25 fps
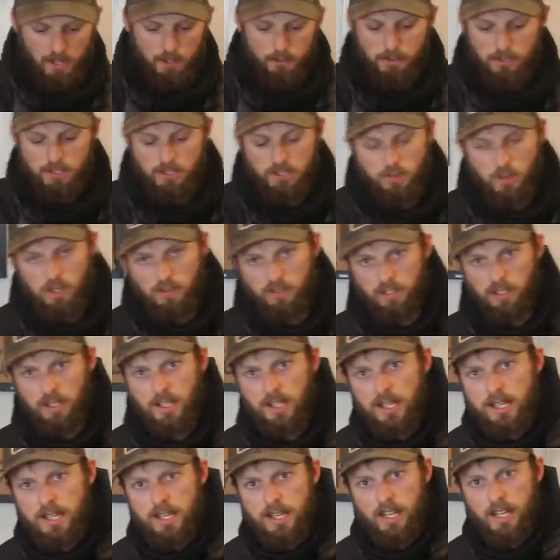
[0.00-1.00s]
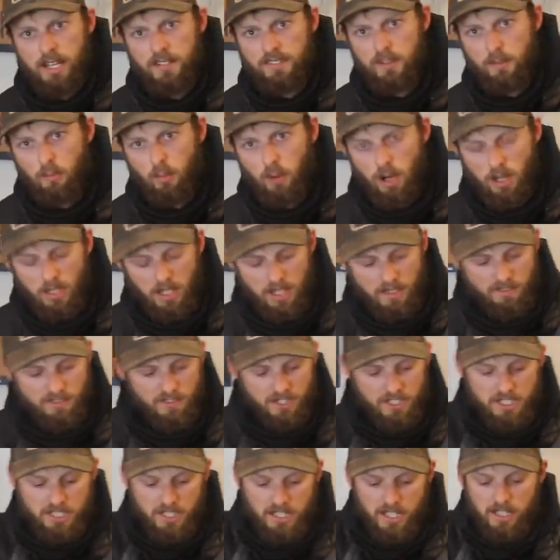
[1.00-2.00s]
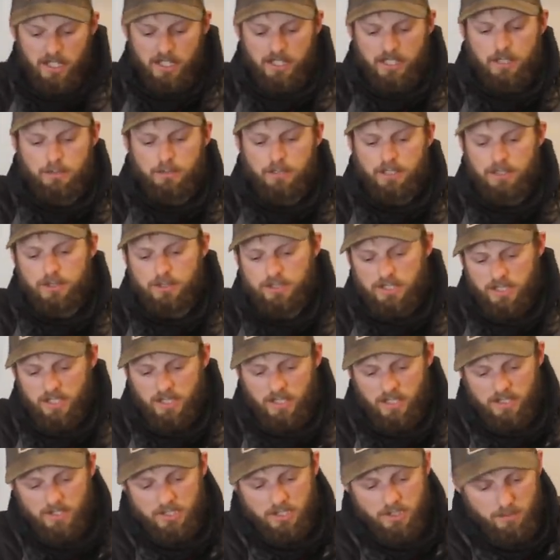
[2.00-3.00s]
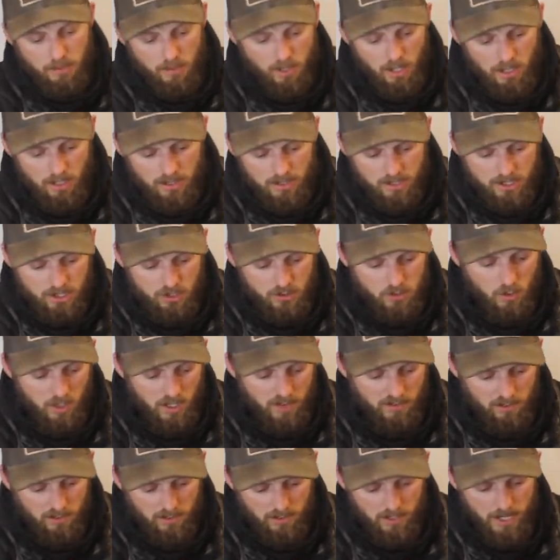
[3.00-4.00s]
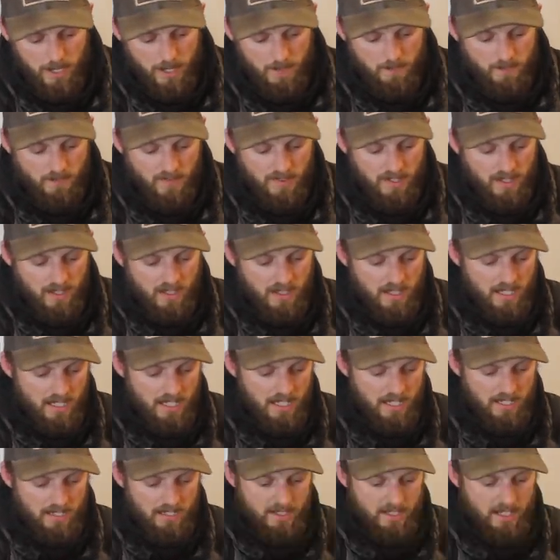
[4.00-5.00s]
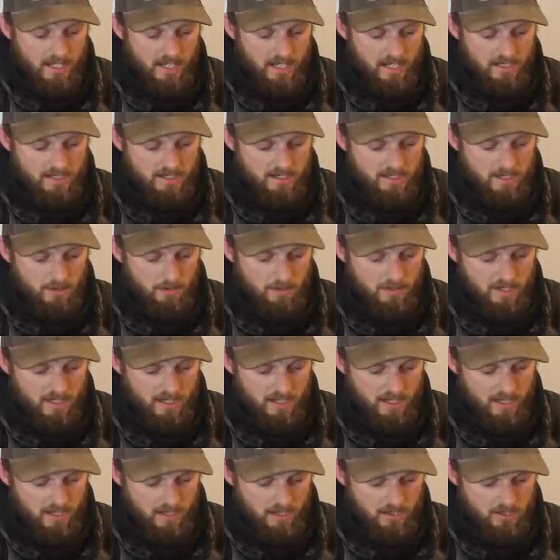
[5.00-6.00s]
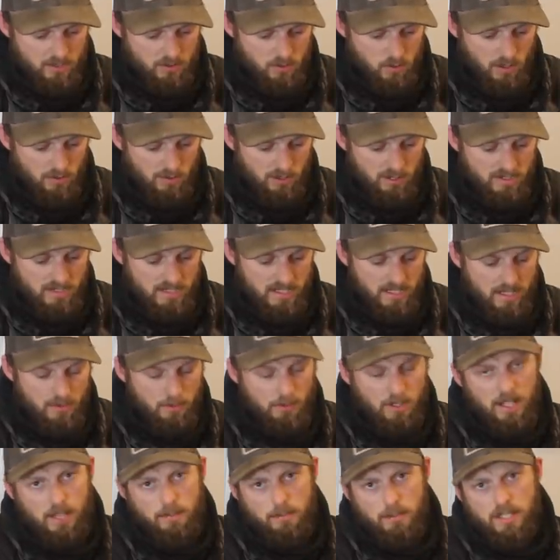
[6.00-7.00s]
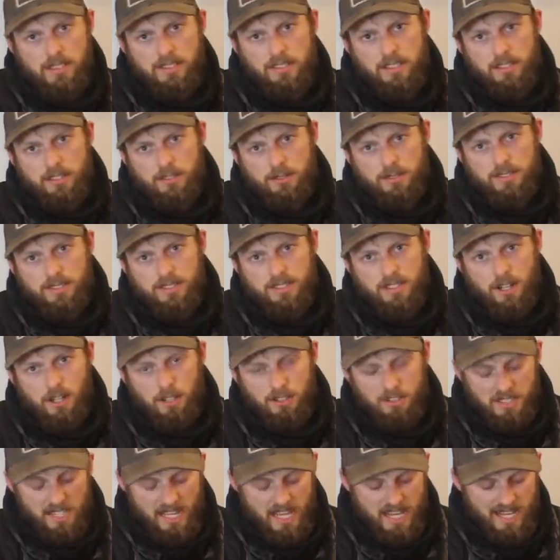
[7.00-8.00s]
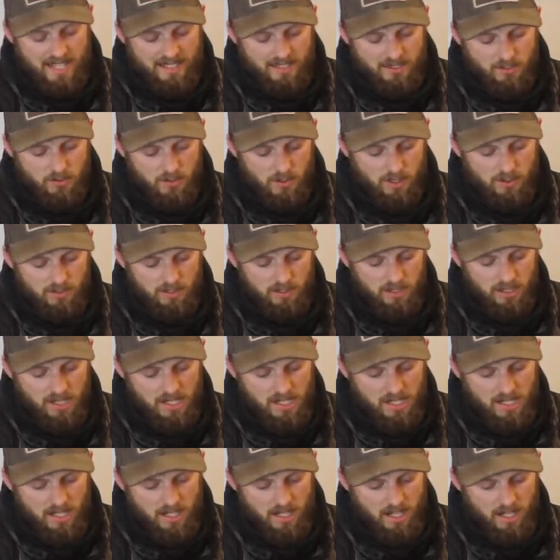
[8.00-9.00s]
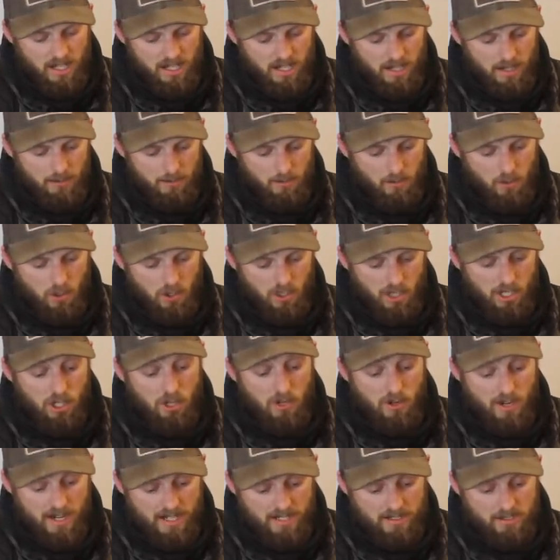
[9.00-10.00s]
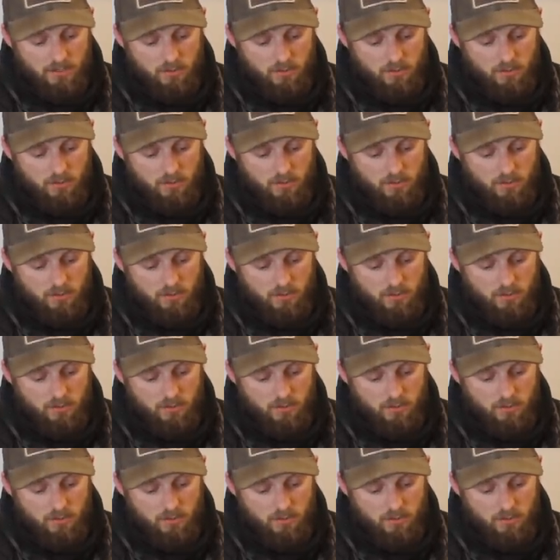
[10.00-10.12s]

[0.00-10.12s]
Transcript: down to a swivel. And if I'm walleye fishing, I like to be using a smaller swivel, right? And uh, something, swivels, and what I basically use, it's called an ant swivel um, or a crane